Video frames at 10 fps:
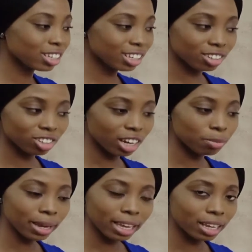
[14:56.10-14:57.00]
you can
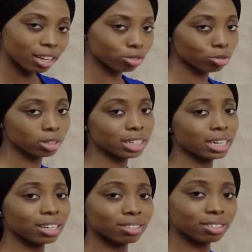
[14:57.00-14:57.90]
make a liaison there.
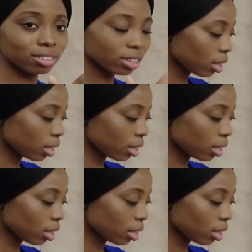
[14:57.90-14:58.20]
There's